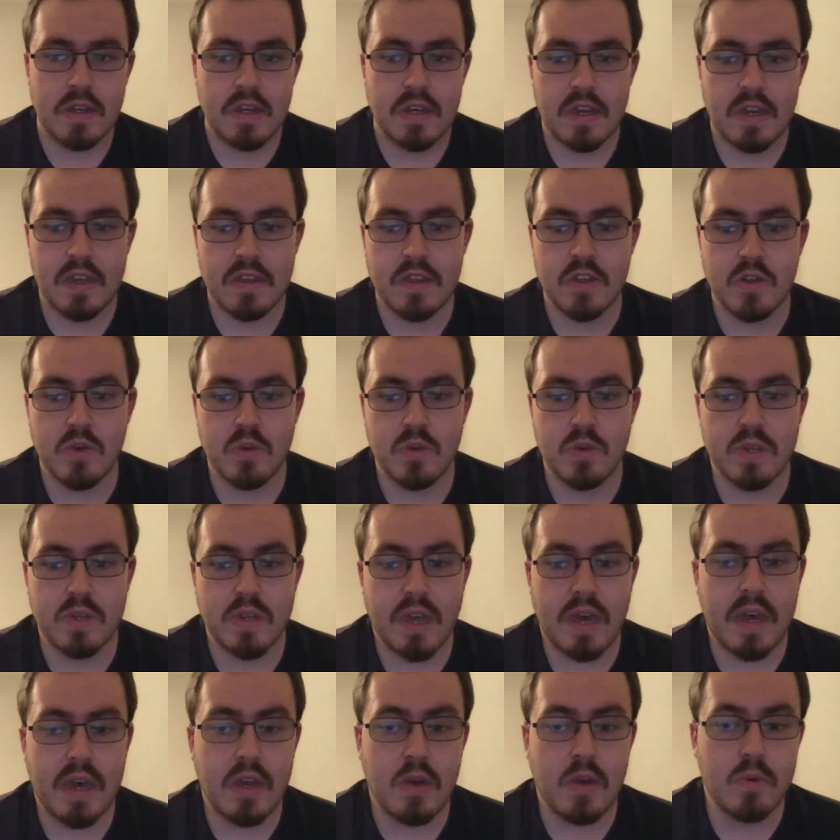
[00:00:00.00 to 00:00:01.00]
And this was a
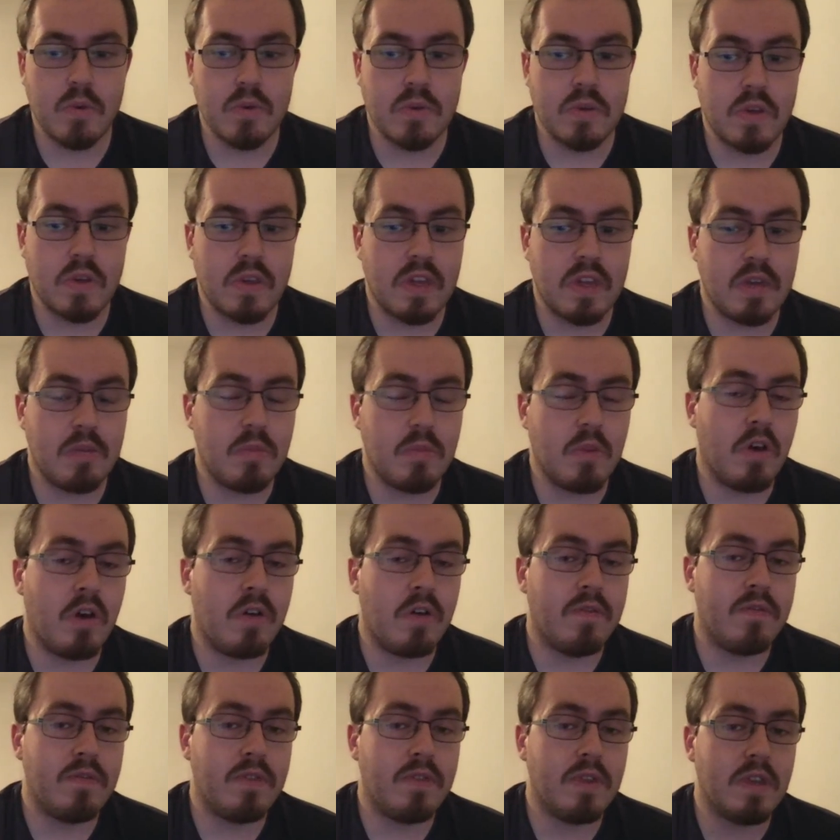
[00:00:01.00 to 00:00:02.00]
guy who was claimed
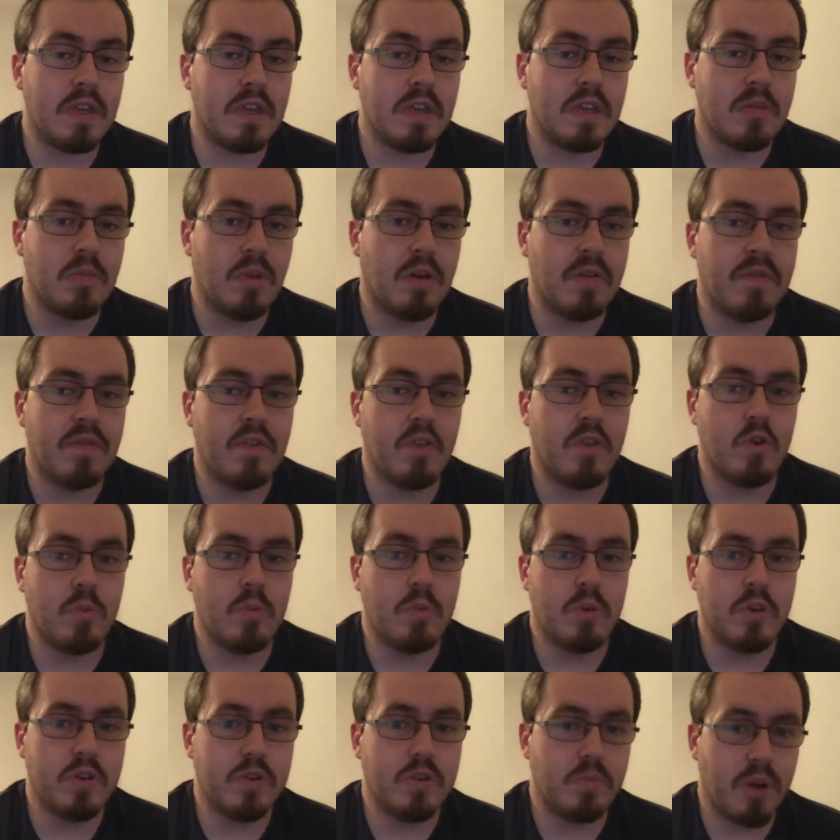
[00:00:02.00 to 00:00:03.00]
off the Buffalo
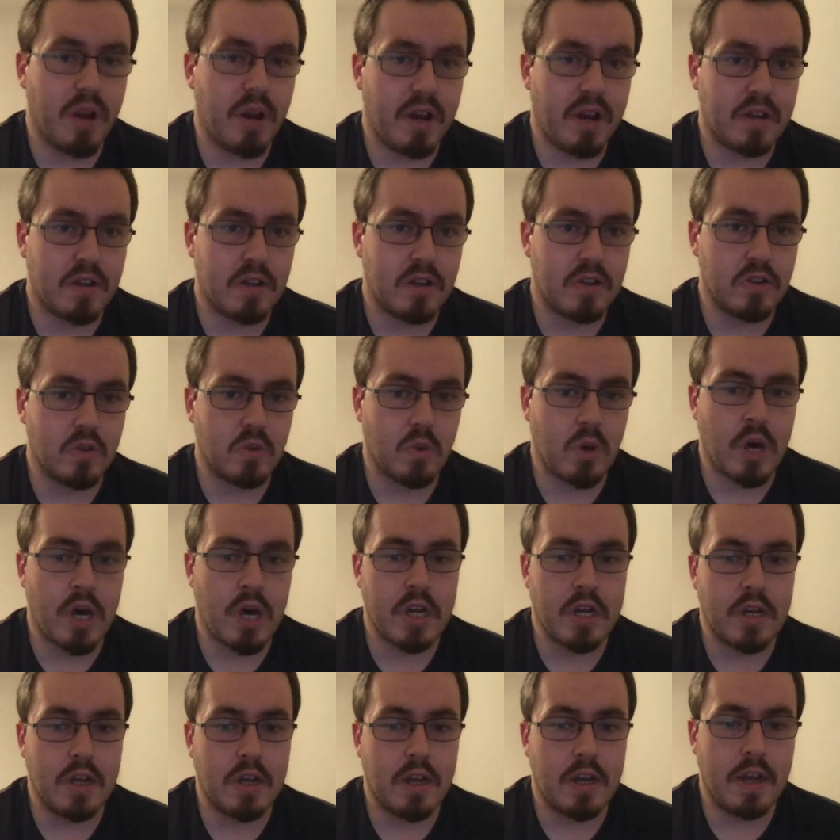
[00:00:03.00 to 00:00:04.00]
Bills practice
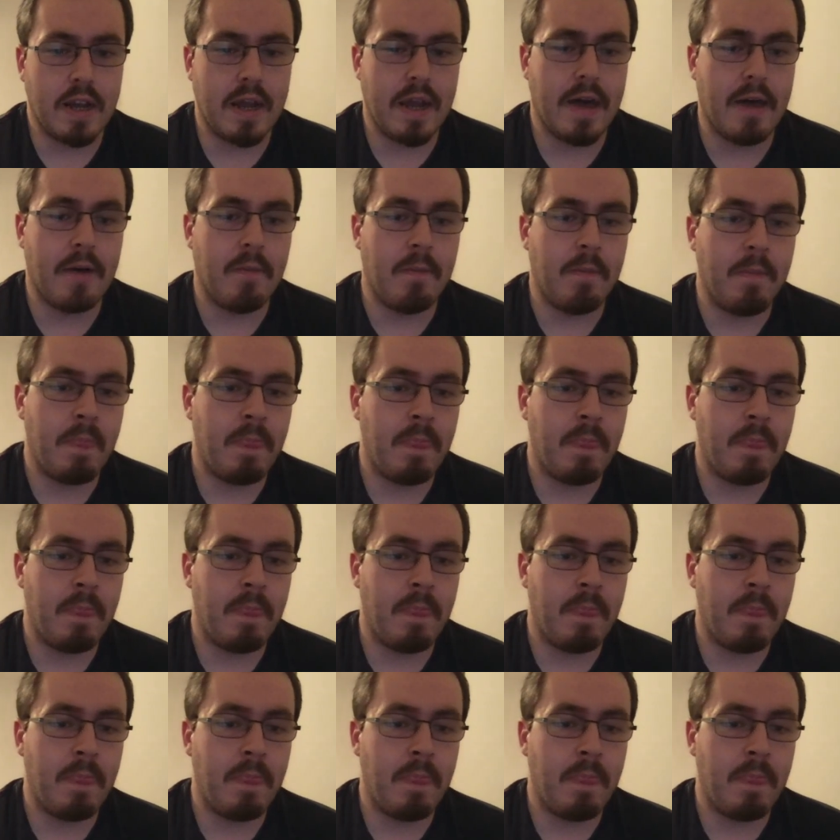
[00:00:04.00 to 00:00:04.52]
squad. Now,